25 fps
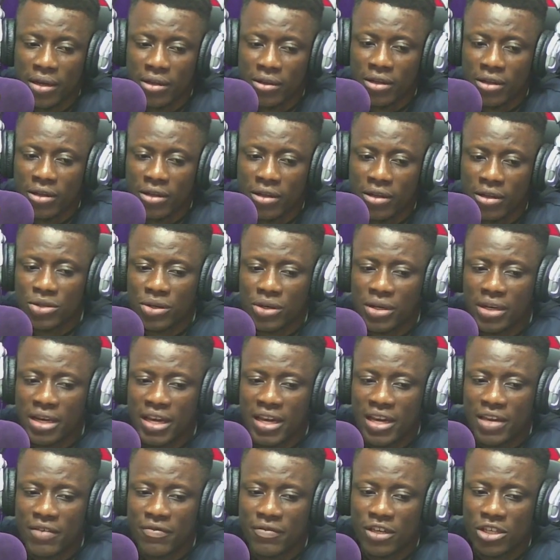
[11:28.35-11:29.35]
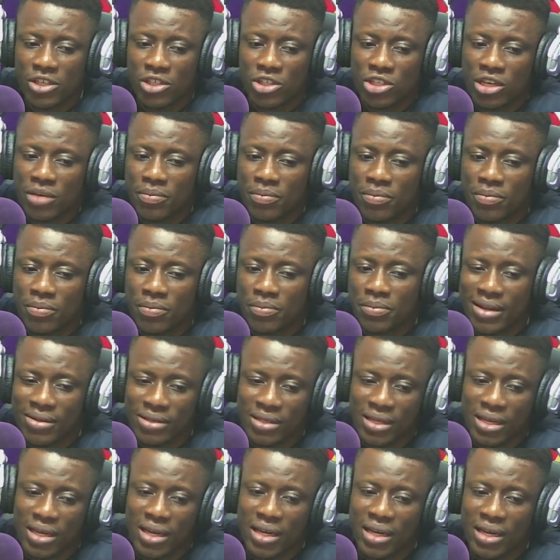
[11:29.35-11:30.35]
The Nigerian Navy ship
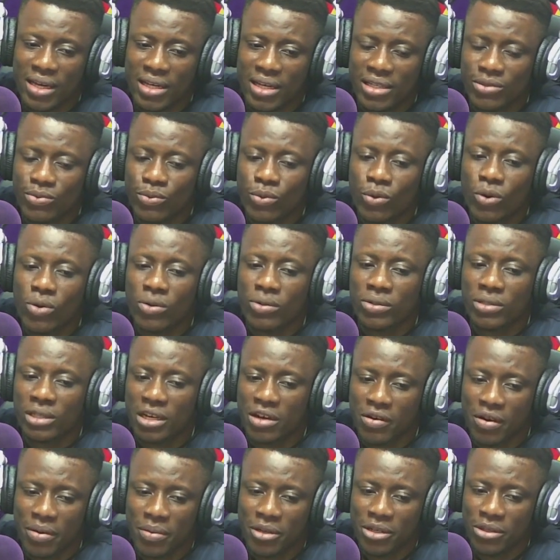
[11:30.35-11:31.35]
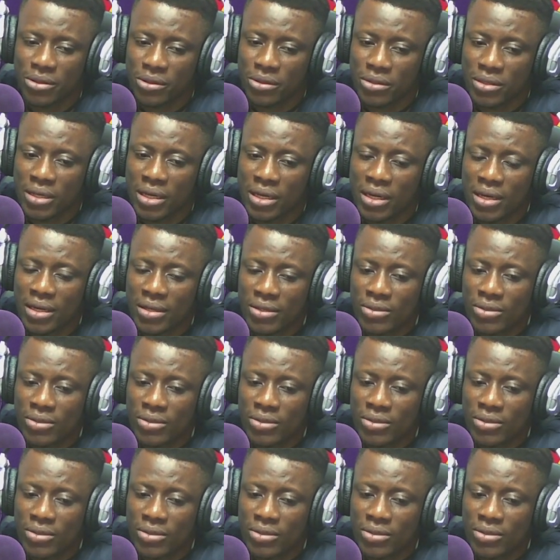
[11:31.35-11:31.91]
Delta has warned criminals